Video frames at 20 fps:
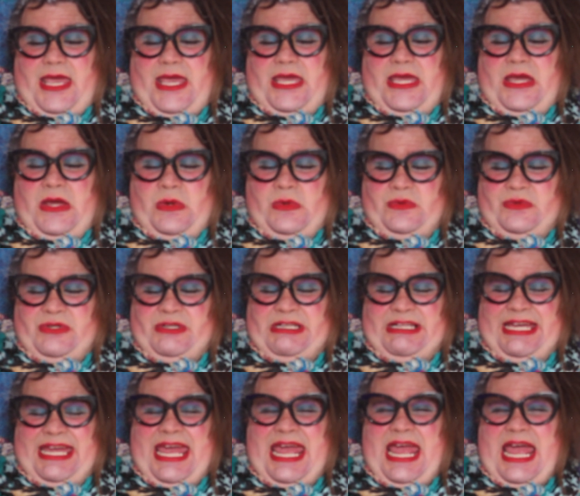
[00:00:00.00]

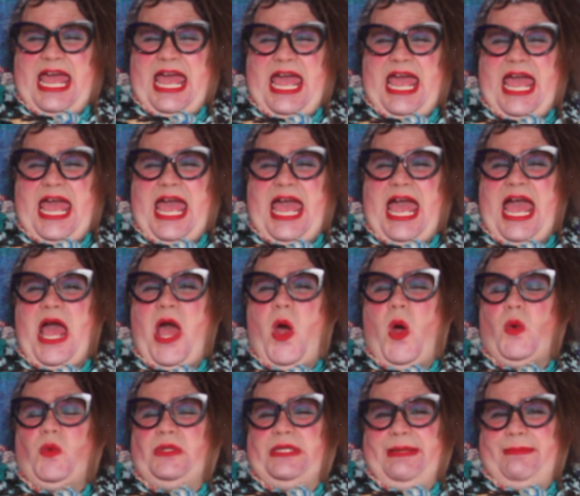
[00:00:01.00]
Usually I
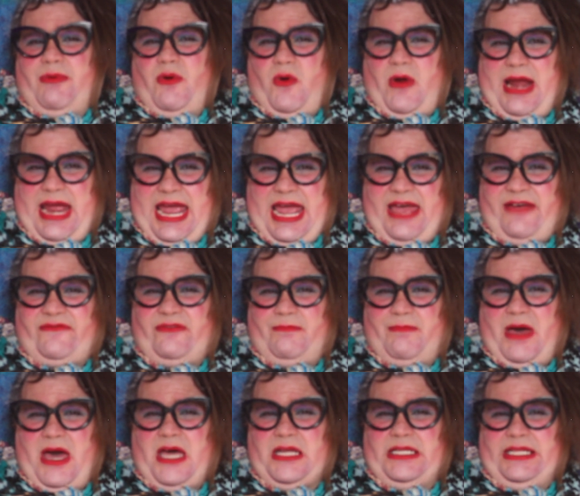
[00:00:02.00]
only pour half a
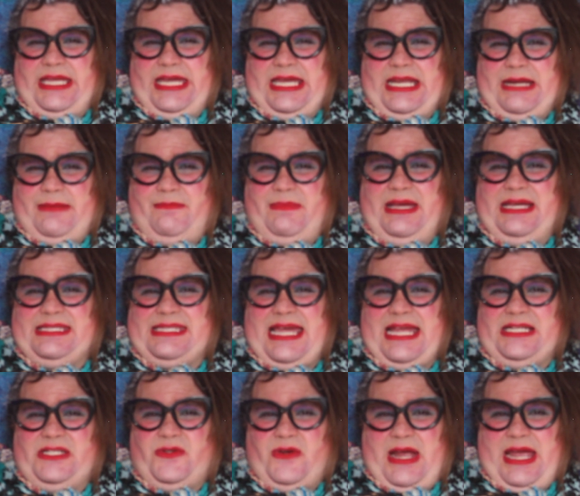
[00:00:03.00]
bottle in it because
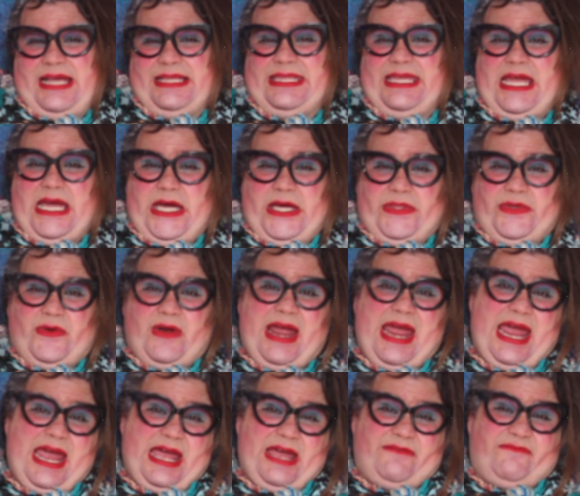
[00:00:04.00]
I drank the other
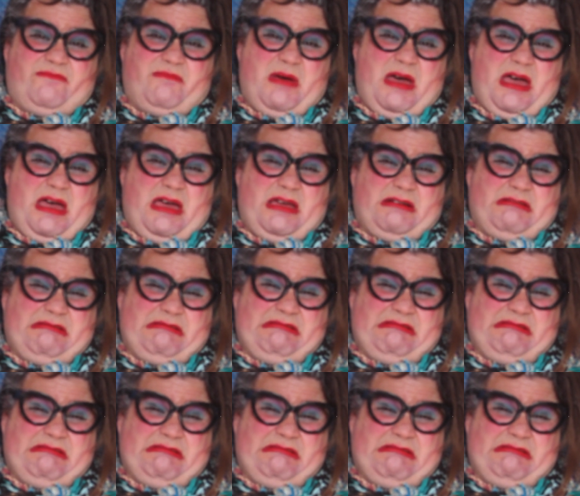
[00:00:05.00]
half bottle.